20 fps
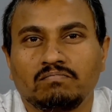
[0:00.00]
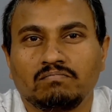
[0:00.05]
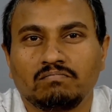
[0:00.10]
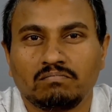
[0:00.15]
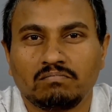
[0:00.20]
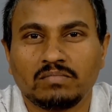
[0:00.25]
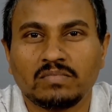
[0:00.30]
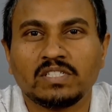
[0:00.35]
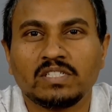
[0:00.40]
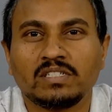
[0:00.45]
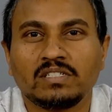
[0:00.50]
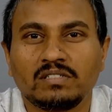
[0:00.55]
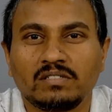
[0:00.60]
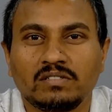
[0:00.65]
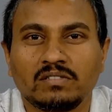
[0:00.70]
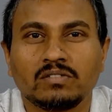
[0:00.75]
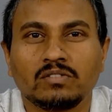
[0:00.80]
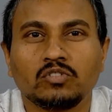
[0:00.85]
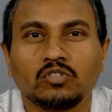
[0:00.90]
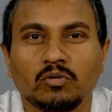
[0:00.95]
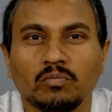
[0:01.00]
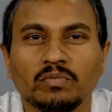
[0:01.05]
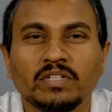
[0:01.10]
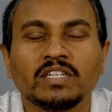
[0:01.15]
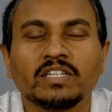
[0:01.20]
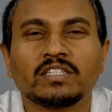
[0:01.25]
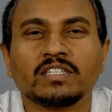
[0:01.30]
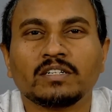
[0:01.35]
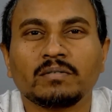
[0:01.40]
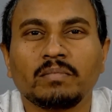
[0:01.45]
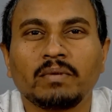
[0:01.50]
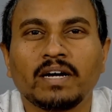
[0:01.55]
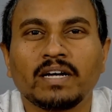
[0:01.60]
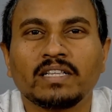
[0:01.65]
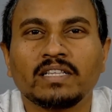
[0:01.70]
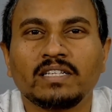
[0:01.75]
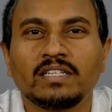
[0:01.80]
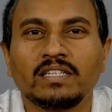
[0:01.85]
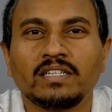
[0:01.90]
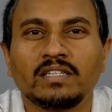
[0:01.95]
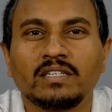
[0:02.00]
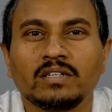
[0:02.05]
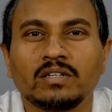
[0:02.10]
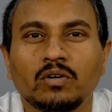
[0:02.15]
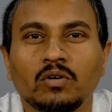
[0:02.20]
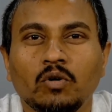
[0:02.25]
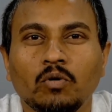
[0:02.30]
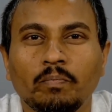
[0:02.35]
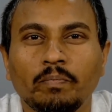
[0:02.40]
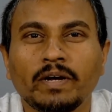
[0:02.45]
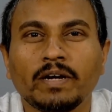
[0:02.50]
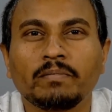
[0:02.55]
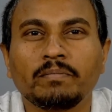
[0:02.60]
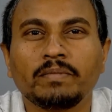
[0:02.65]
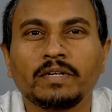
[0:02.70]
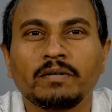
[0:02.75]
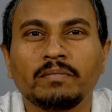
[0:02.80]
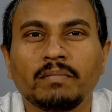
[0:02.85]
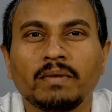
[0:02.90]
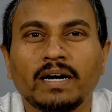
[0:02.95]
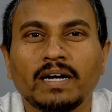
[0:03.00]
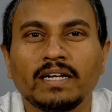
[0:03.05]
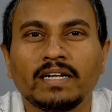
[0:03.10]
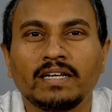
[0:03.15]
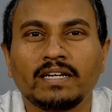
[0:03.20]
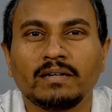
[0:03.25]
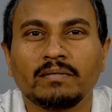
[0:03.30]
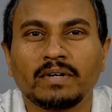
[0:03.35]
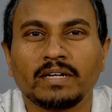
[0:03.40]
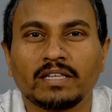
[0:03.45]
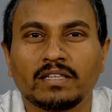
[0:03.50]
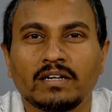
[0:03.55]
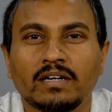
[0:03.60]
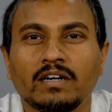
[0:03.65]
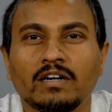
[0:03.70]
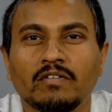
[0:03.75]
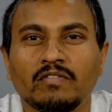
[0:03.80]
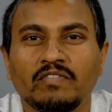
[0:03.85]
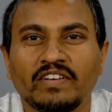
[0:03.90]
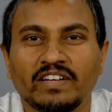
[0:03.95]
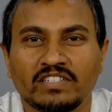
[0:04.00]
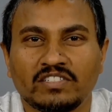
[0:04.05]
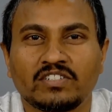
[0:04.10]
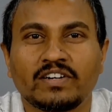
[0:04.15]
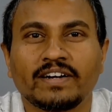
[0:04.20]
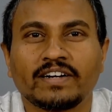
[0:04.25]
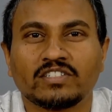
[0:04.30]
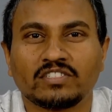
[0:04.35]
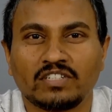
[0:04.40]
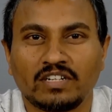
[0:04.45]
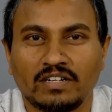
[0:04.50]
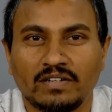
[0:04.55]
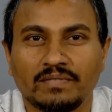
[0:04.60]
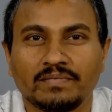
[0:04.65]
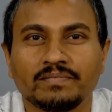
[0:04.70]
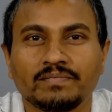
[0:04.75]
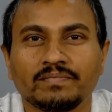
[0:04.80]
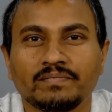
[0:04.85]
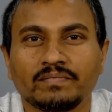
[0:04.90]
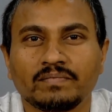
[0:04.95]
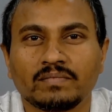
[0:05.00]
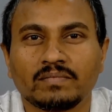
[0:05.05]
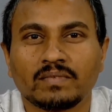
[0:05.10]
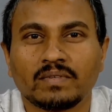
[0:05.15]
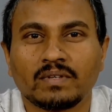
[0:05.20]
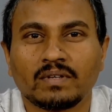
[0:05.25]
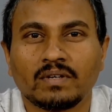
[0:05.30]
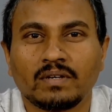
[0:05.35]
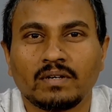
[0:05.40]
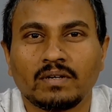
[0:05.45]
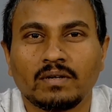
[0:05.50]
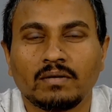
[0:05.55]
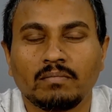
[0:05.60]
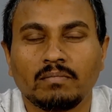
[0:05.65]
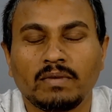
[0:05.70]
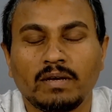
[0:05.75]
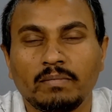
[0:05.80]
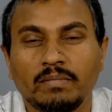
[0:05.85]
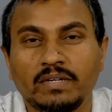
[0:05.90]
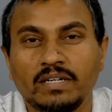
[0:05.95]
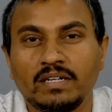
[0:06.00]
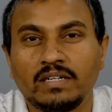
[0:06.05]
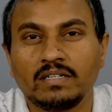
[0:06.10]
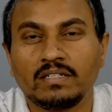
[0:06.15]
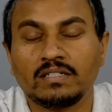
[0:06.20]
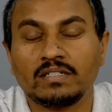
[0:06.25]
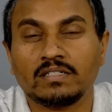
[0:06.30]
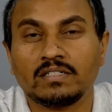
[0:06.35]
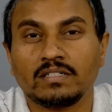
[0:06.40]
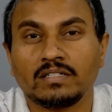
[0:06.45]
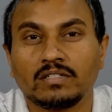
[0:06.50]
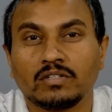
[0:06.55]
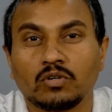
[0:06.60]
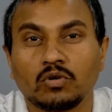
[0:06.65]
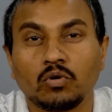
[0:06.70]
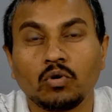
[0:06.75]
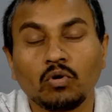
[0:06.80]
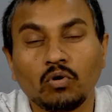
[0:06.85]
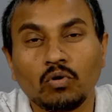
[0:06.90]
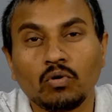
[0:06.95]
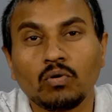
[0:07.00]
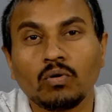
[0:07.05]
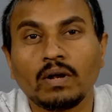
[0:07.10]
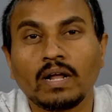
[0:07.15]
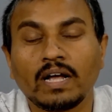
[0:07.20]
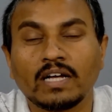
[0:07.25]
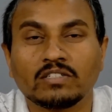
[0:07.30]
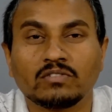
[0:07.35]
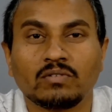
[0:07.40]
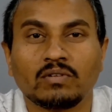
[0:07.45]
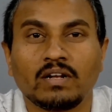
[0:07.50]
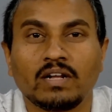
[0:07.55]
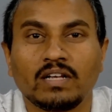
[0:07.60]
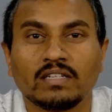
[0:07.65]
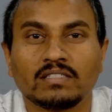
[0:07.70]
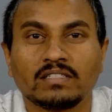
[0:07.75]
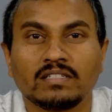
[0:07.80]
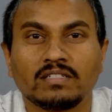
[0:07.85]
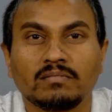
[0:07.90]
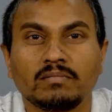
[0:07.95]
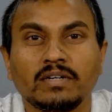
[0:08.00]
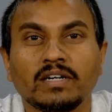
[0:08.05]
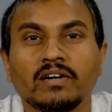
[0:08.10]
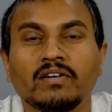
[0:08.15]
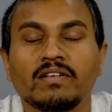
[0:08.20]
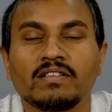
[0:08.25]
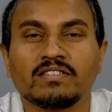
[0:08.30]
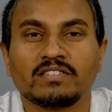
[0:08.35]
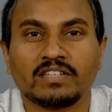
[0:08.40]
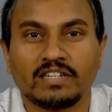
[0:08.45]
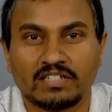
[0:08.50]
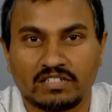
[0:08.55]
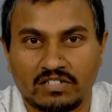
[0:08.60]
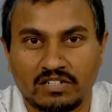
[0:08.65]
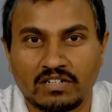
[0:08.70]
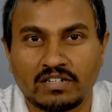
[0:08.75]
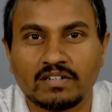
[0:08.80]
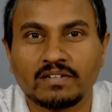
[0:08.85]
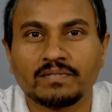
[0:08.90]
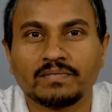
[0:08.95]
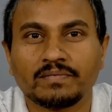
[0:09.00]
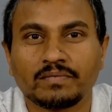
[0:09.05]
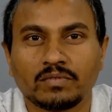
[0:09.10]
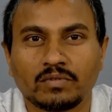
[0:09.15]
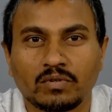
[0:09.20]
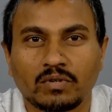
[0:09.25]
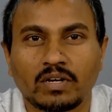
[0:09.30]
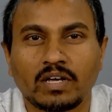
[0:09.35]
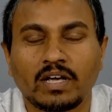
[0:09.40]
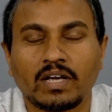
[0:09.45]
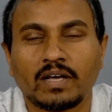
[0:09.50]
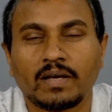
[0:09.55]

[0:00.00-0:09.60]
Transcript: is dominated by the open pit mining method of extraction. Maybe it is in coal as well as in mineral sector. Okay.